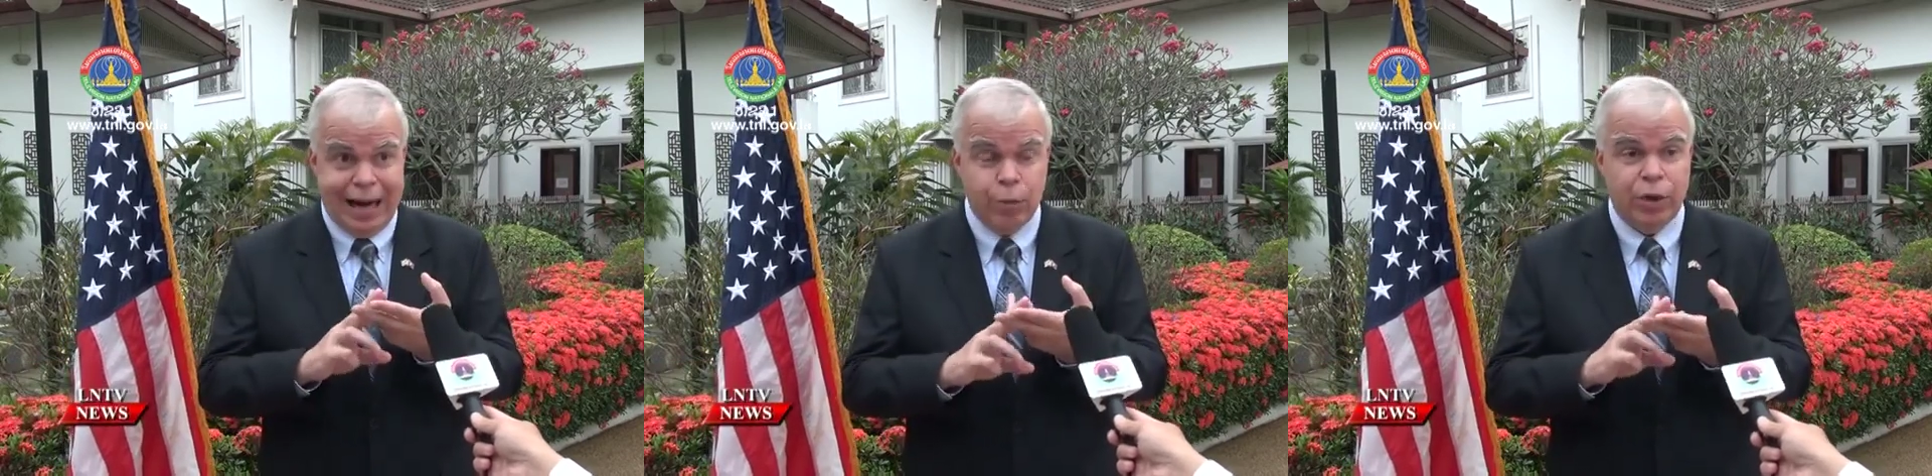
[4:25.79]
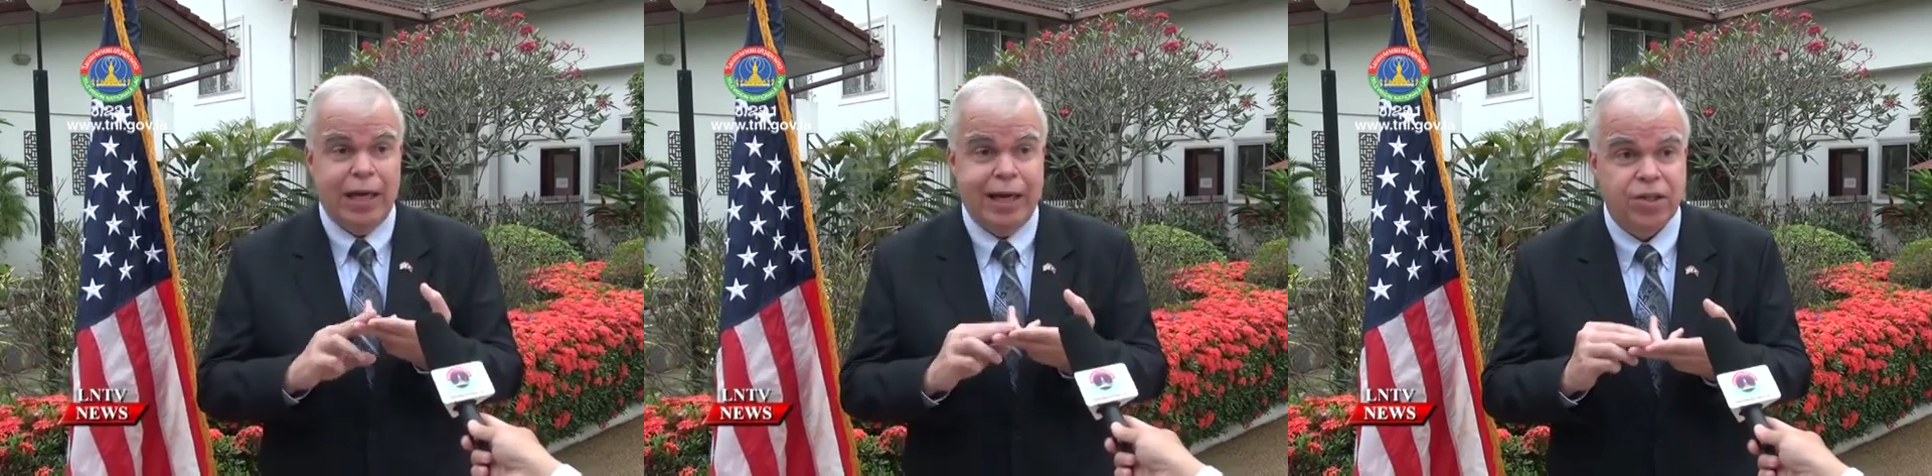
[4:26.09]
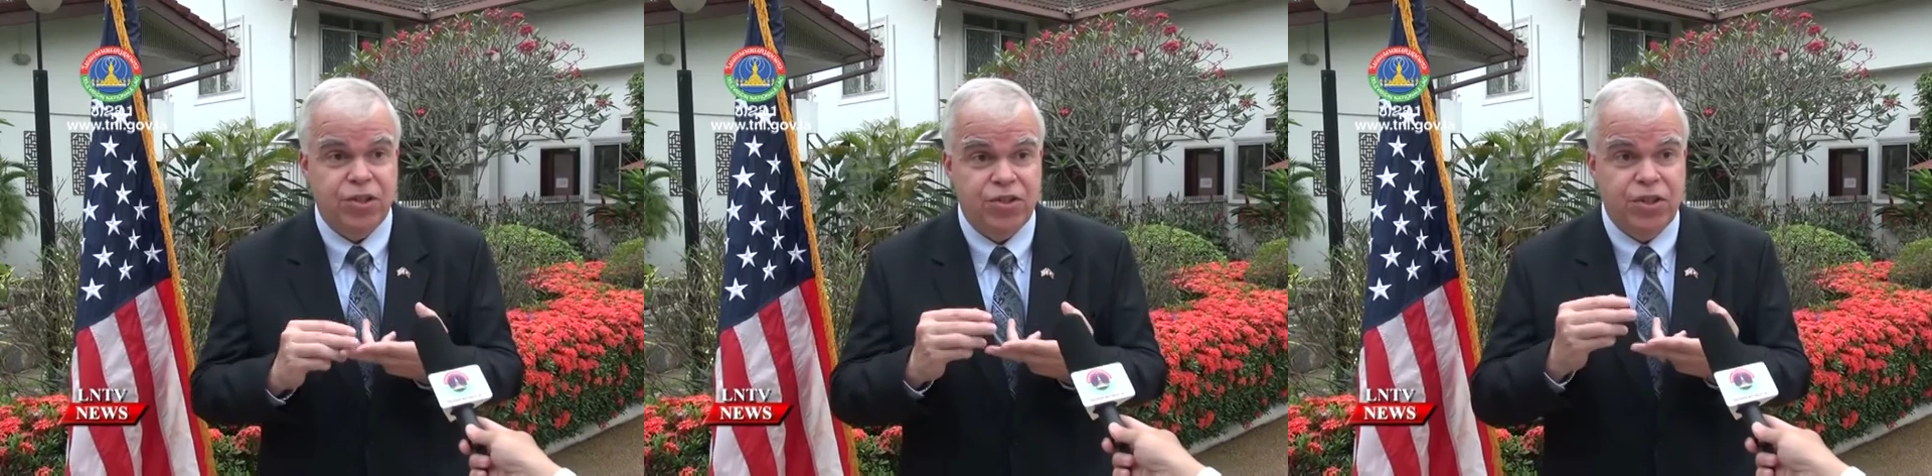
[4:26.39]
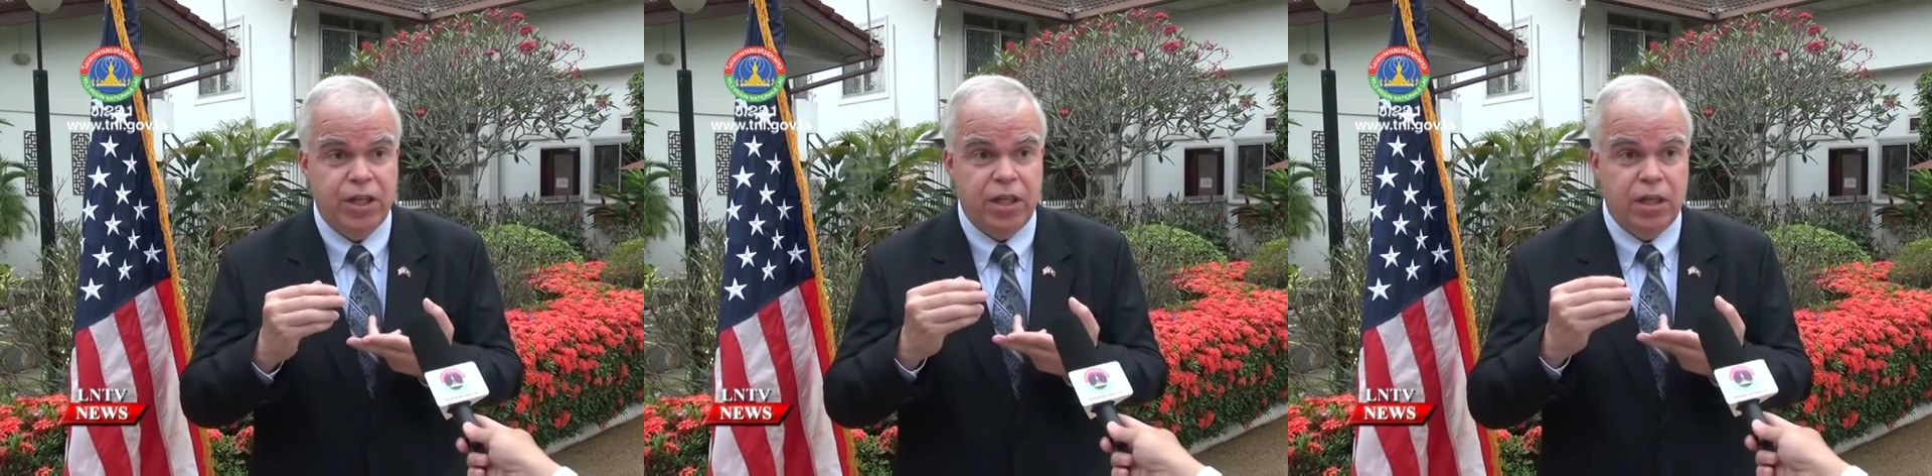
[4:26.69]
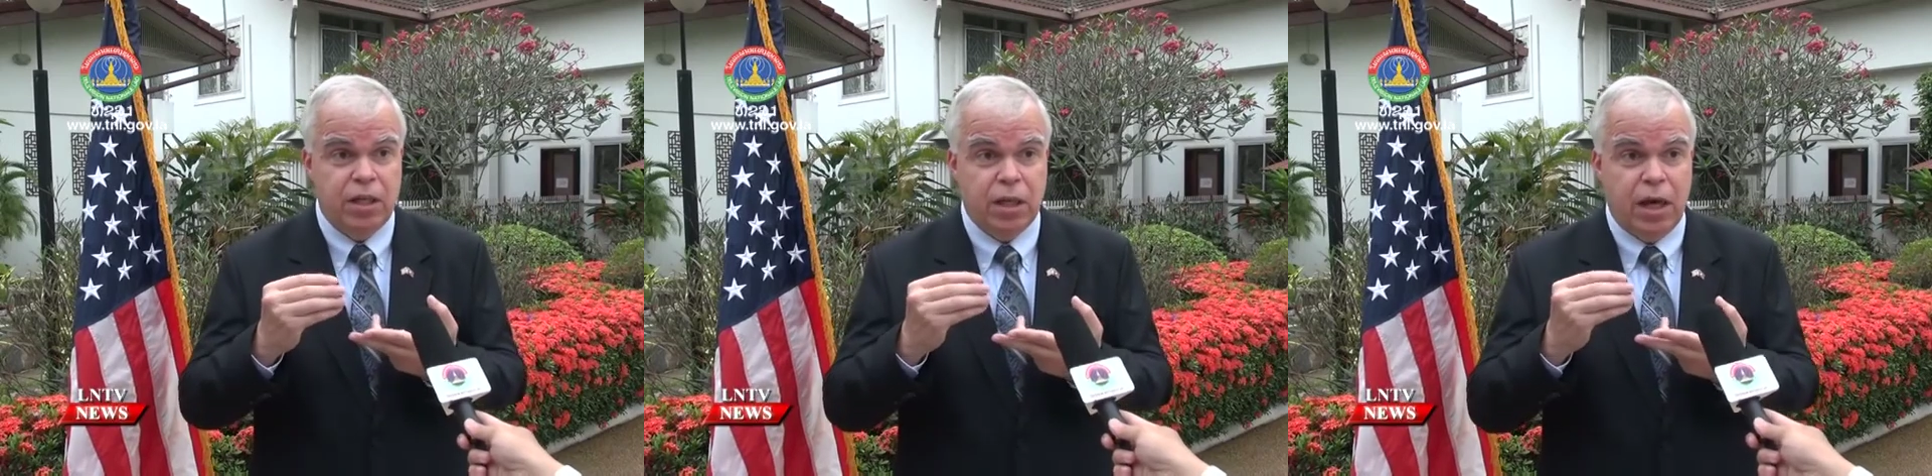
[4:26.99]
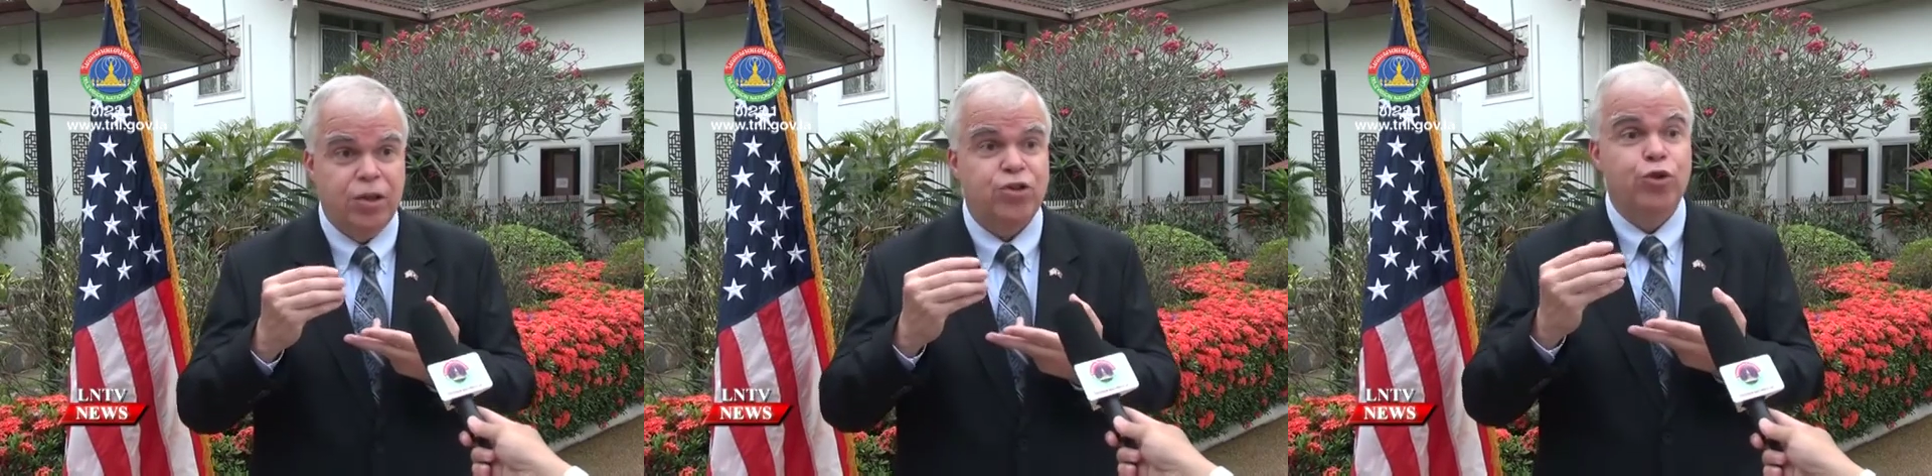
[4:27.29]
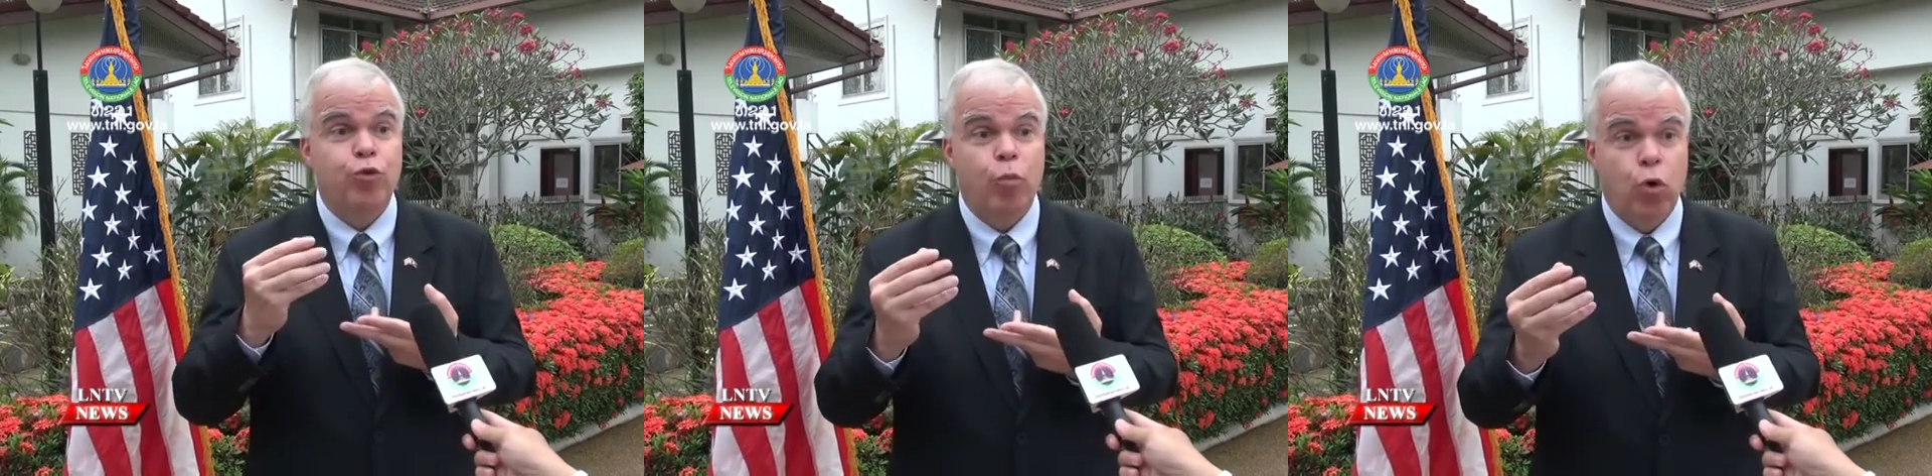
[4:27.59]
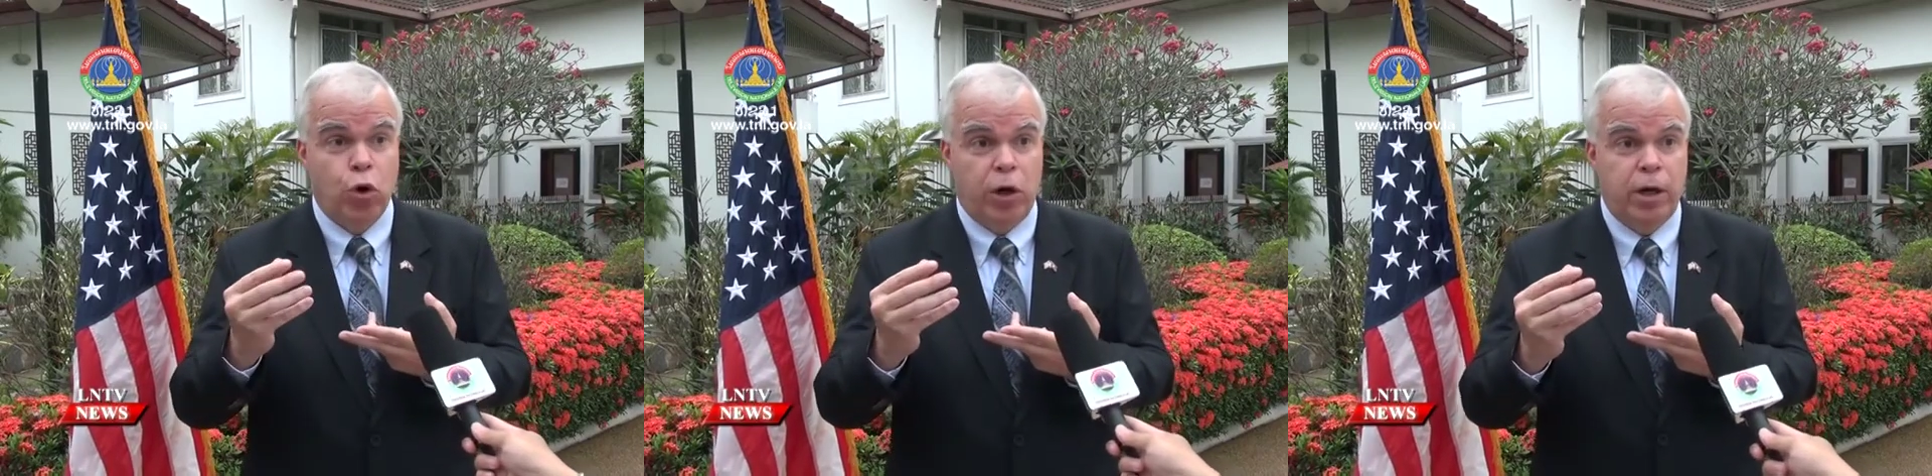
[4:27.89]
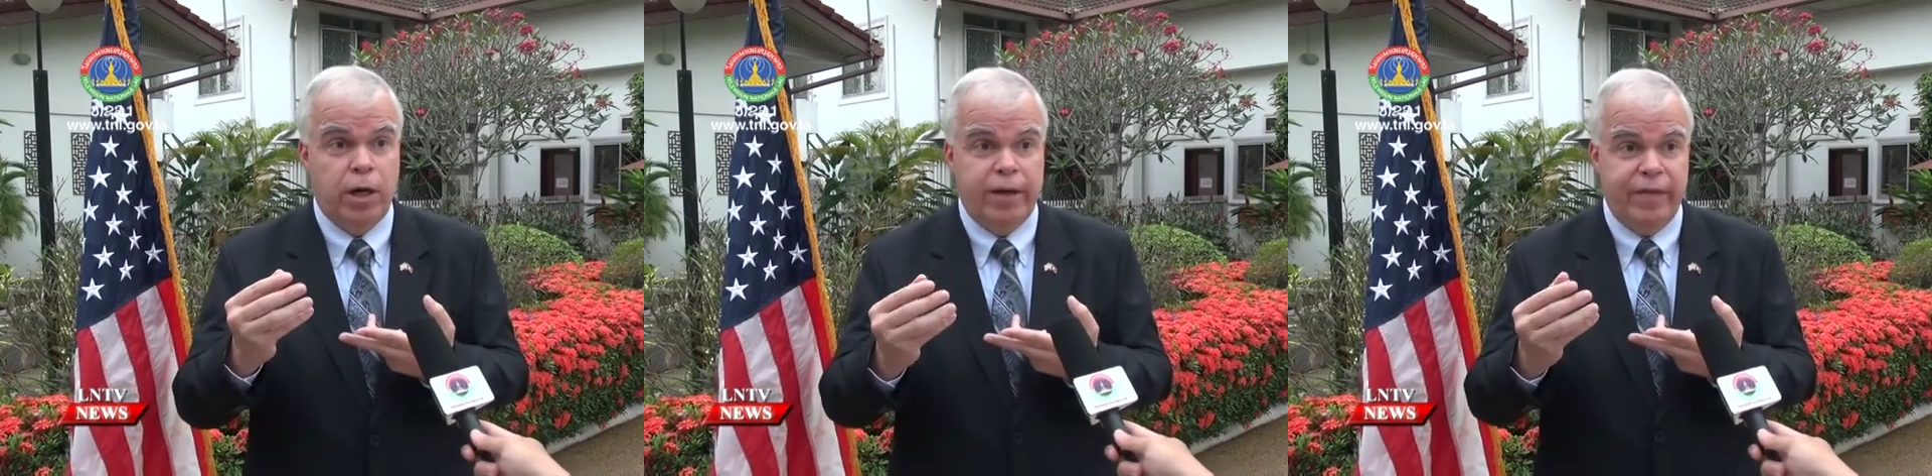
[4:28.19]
I would like to see us do more,